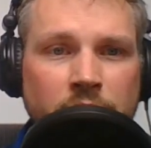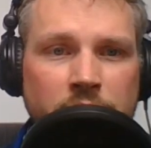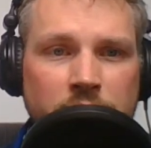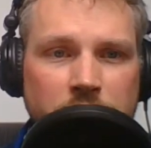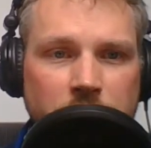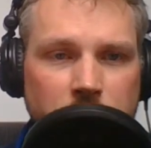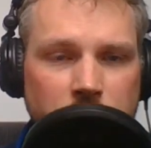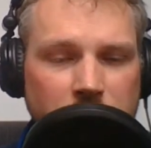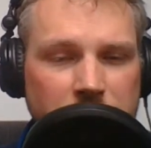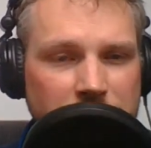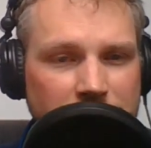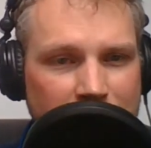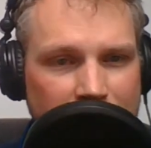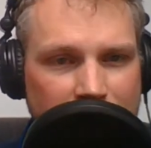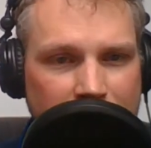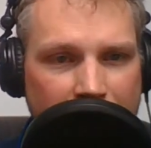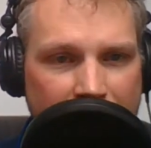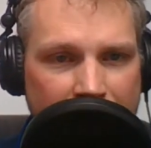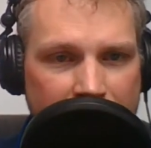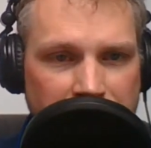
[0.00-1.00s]
You're listening
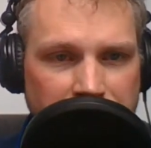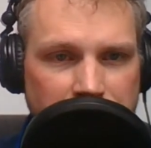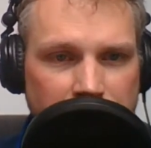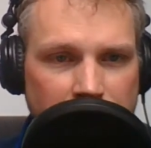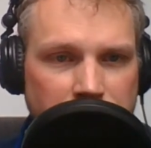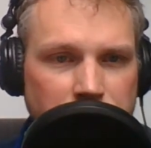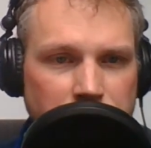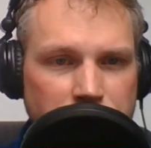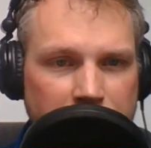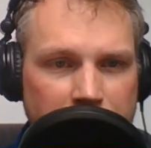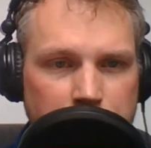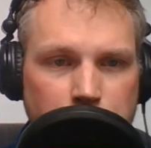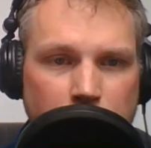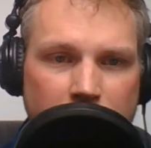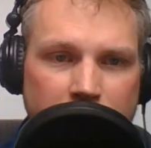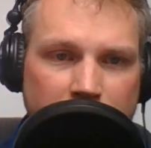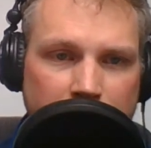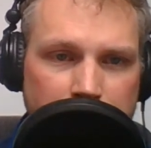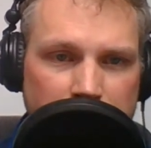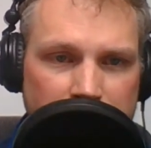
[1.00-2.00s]
to Ask Dr. Jake. My
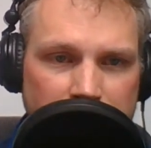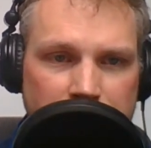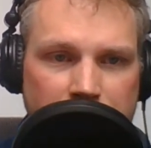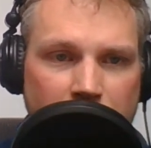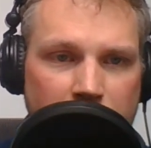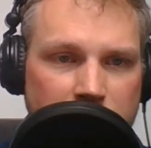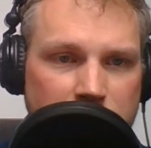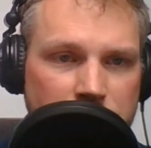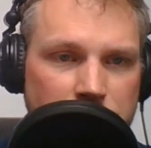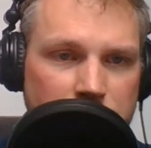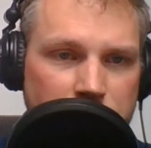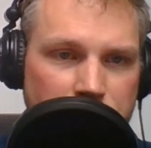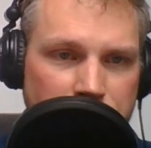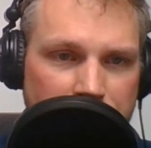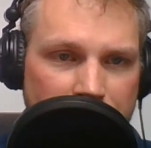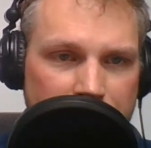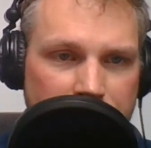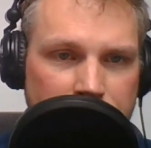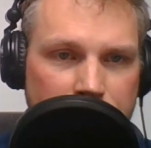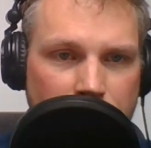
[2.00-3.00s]
name is Dr.
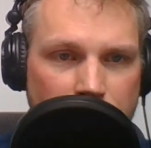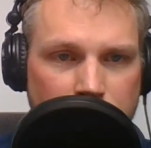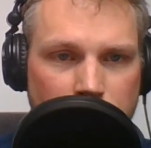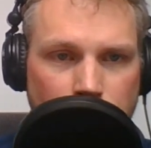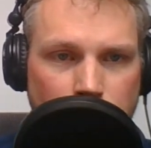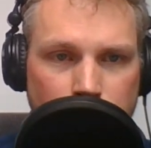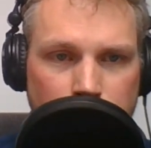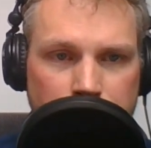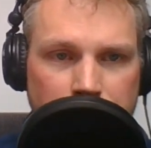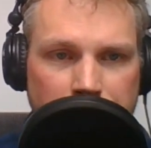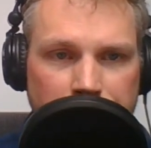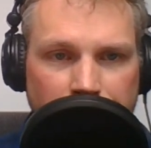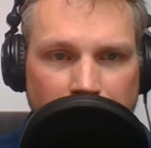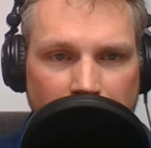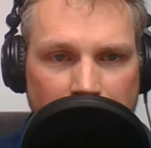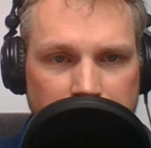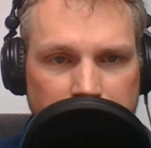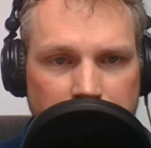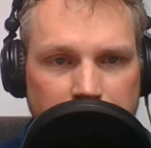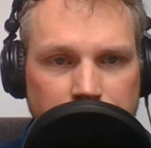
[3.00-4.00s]
Jake Tucker, owner and
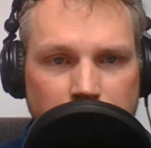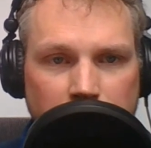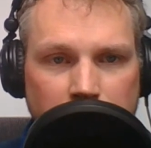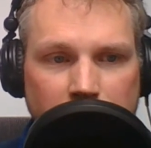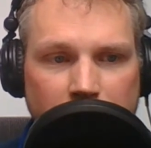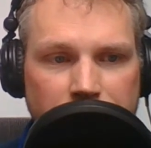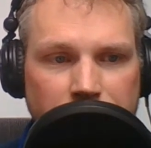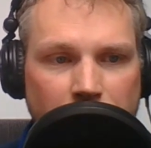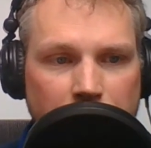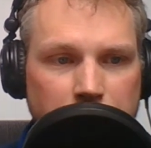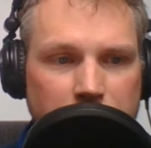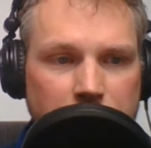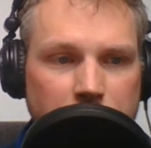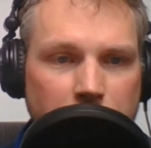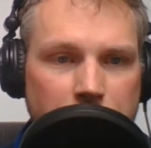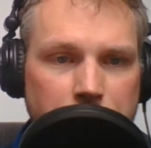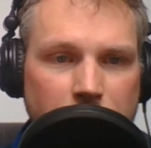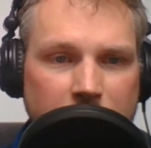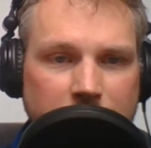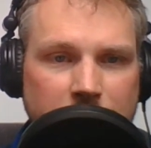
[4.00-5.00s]
founder of Good Life Family
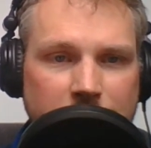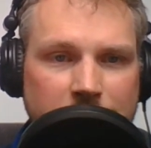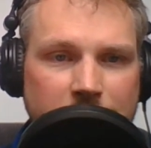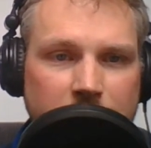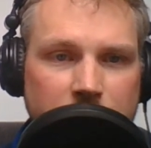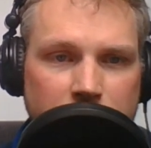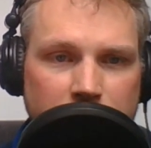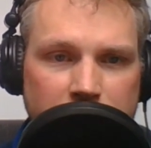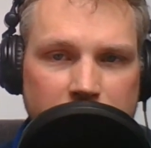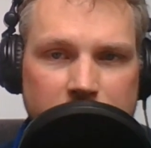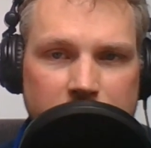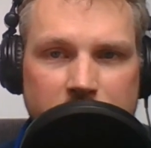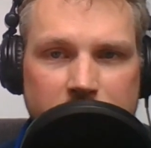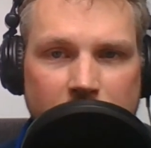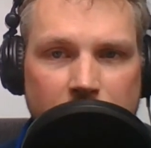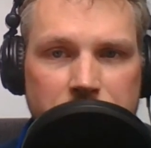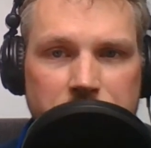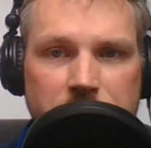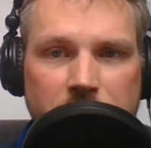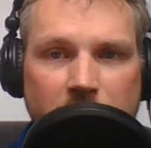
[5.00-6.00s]
Chiropractic here on the
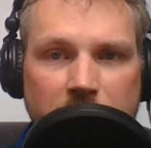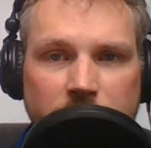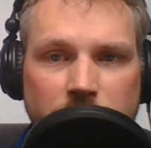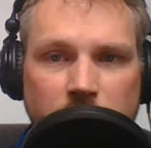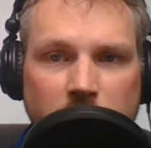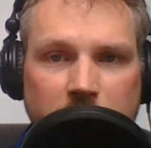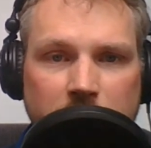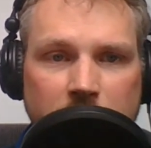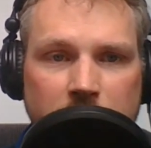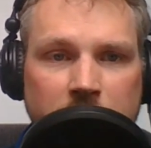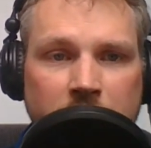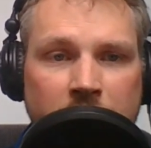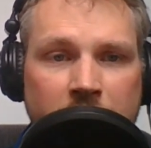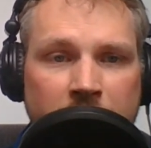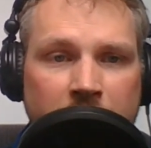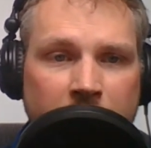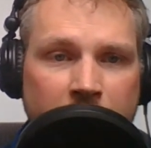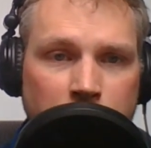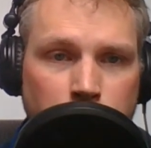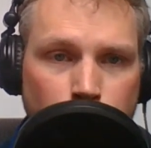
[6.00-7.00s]
south side of Lincoln.
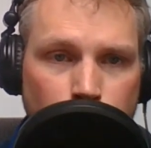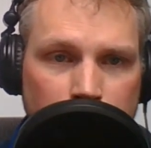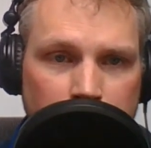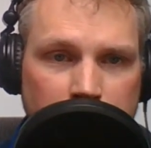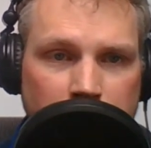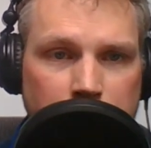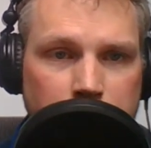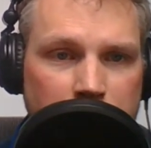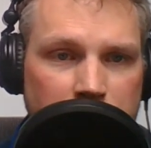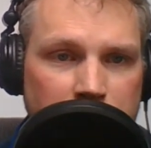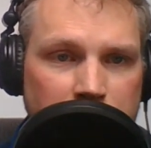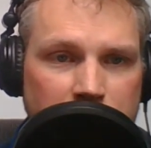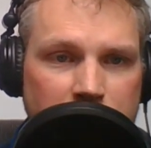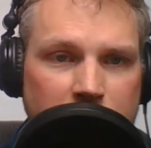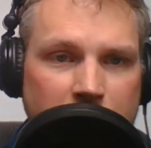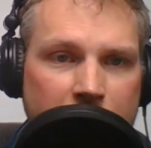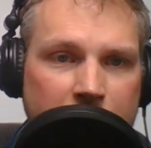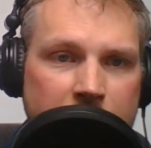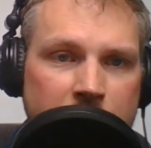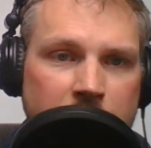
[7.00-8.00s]
And we're coming
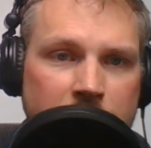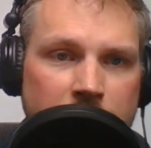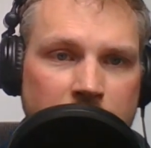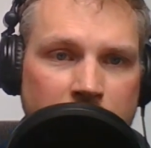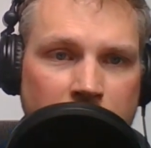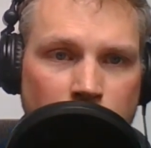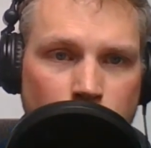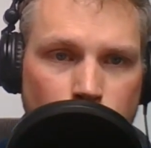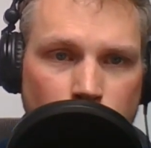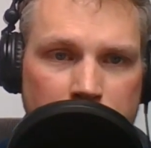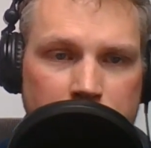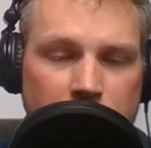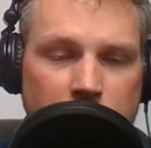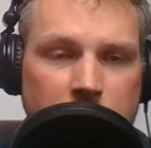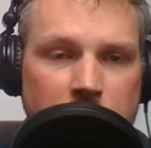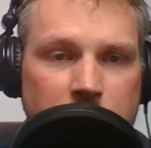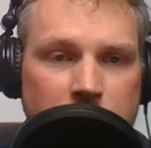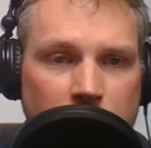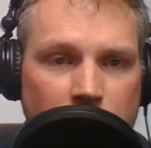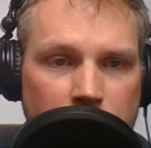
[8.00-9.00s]
today with
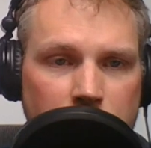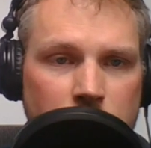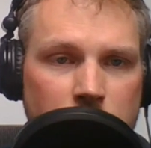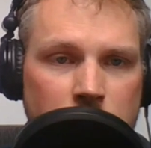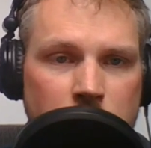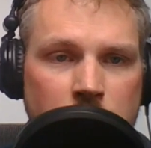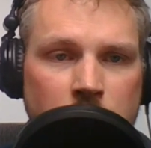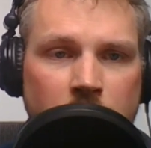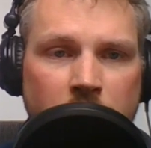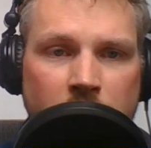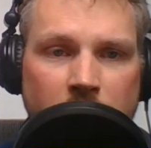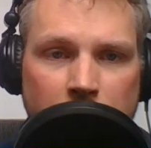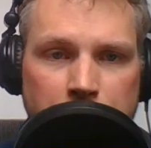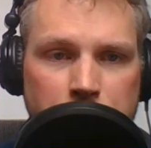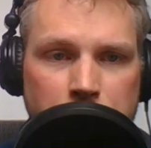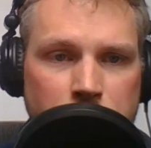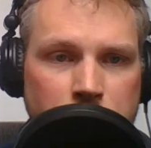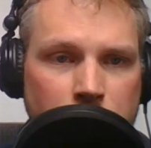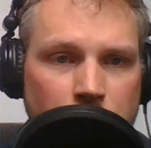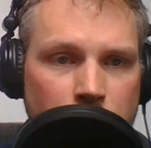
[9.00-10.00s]
another
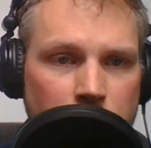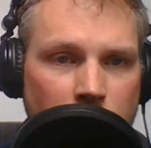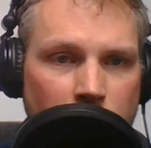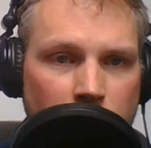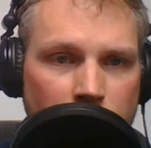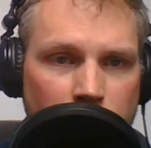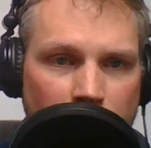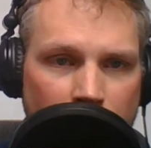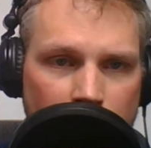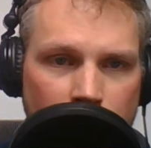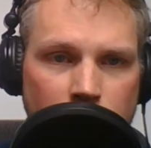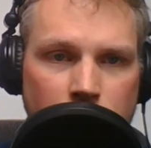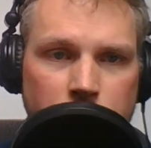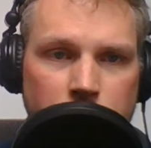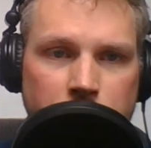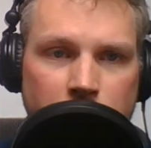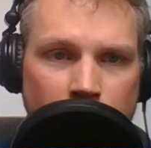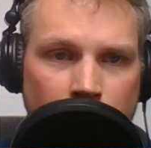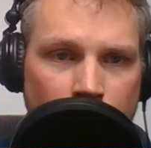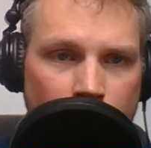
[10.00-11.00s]
episode of
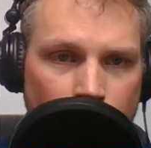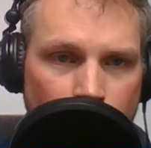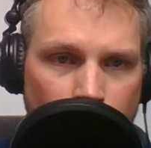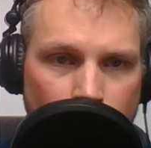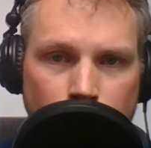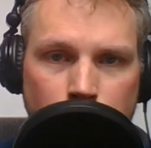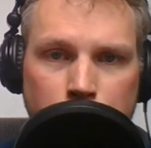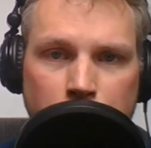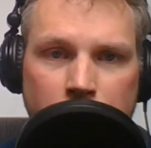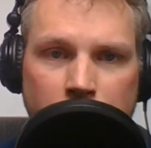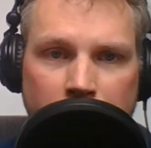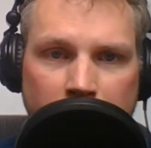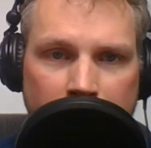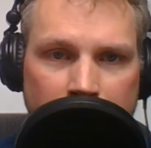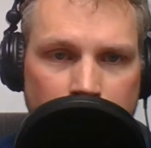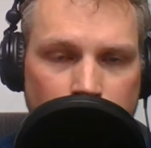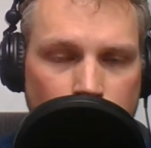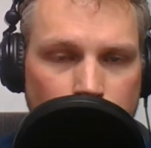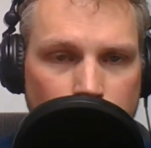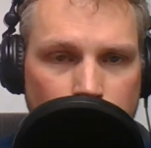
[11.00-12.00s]
Health, Hope,
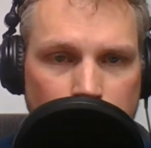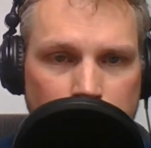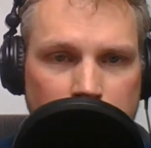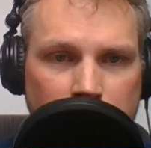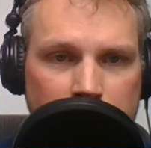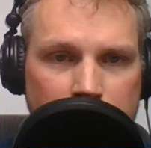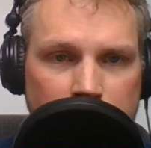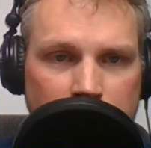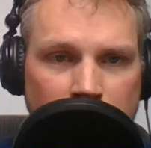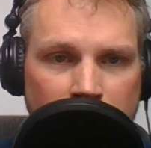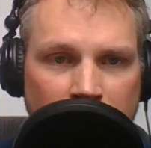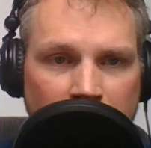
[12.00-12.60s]
and Wholeness.